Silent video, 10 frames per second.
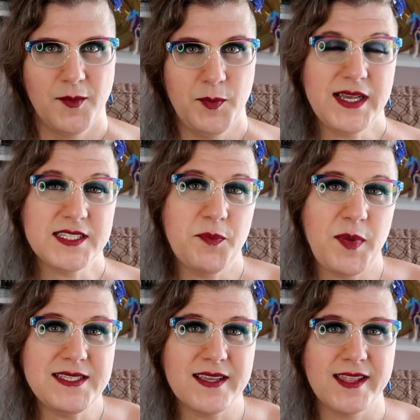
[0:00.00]
Because it
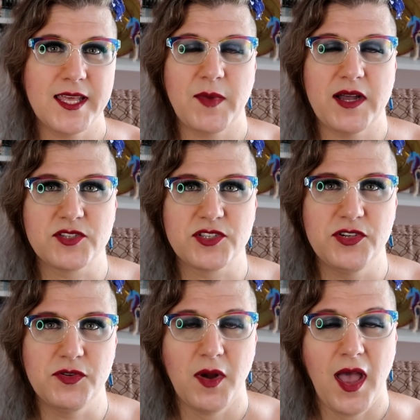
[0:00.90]
basically amounts
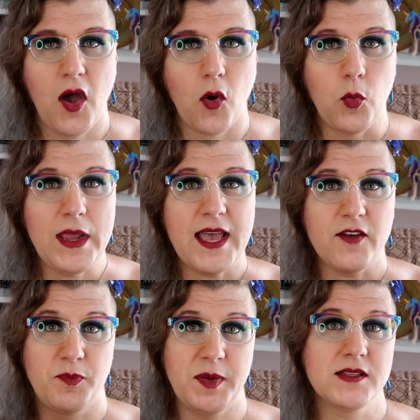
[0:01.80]
to, we
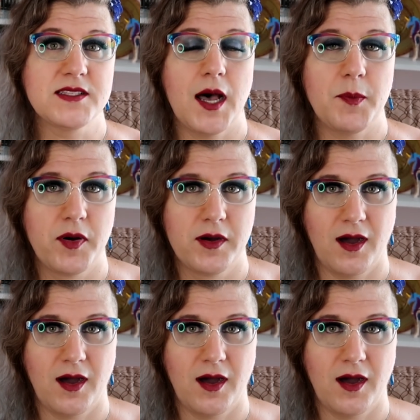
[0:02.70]
have built up